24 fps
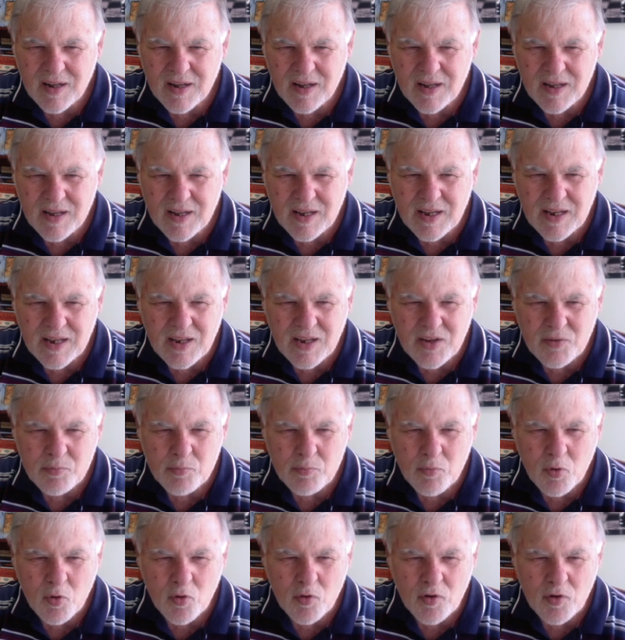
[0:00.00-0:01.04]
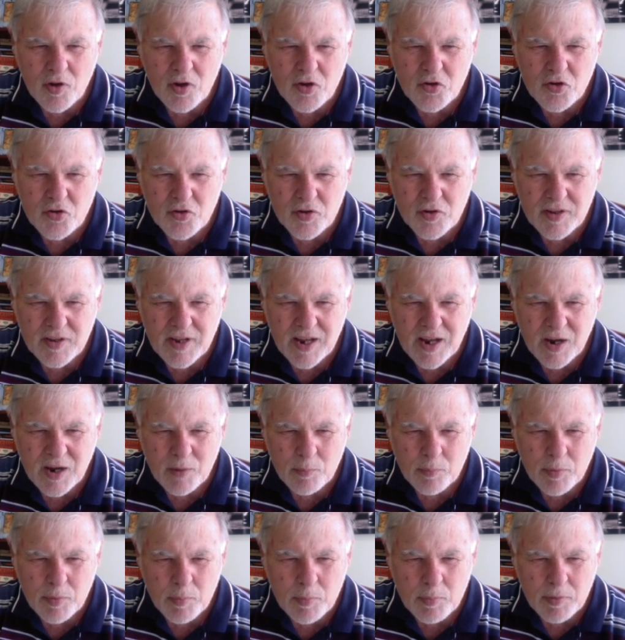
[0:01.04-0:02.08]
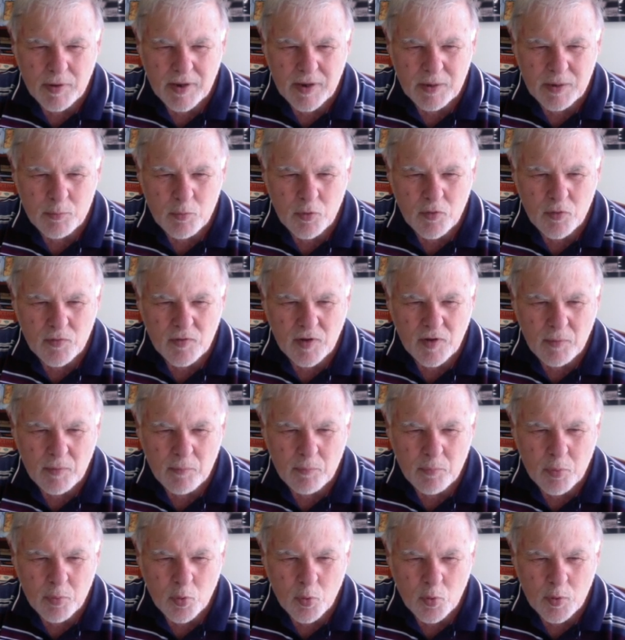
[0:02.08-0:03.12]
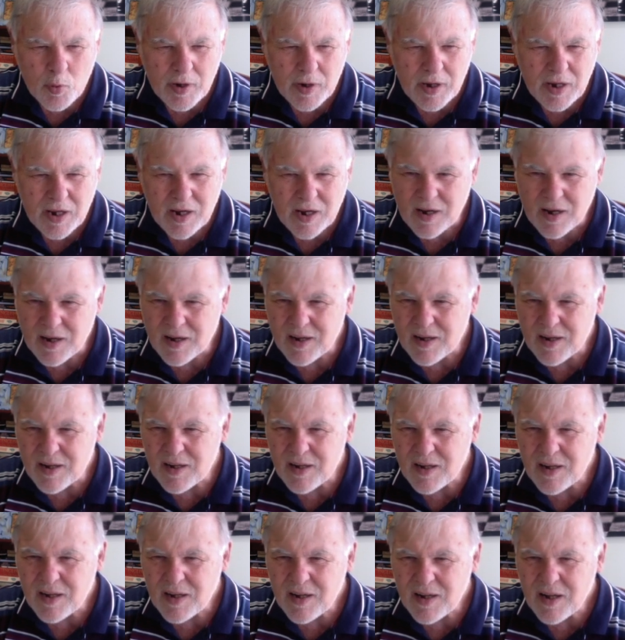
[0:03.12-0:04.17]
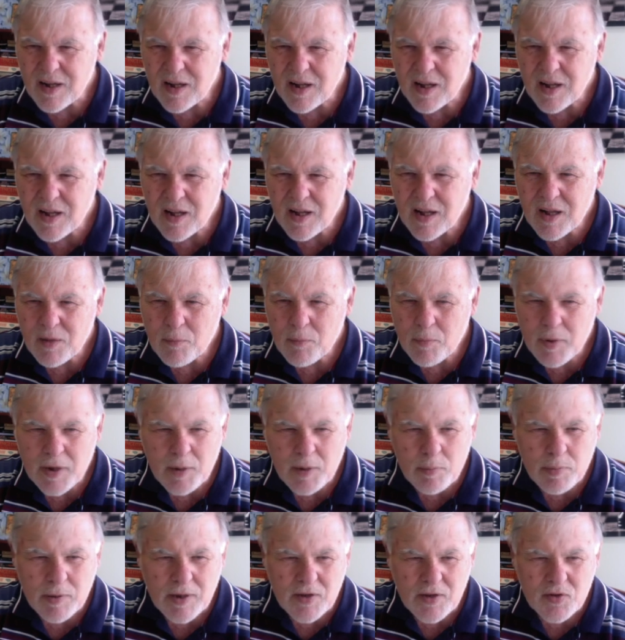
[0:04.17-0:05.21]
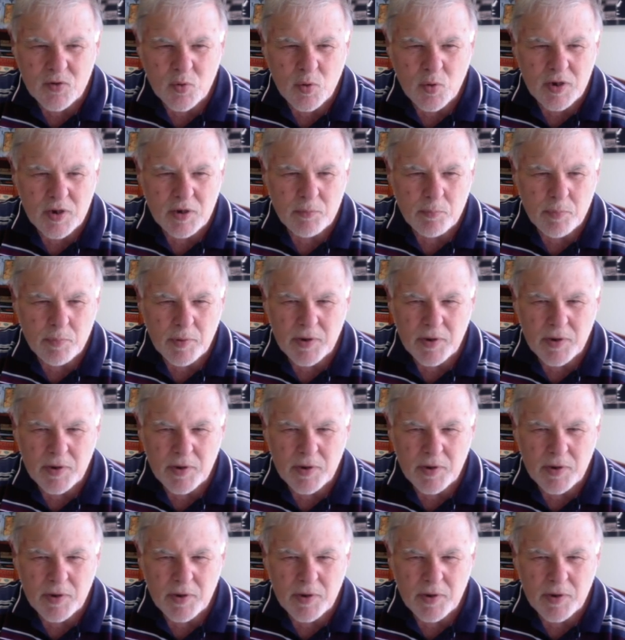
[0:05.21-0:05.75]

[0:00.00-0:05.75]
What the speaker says: Yeah, his move. He should now be playing a move like pawn here. But he plays queen to b7.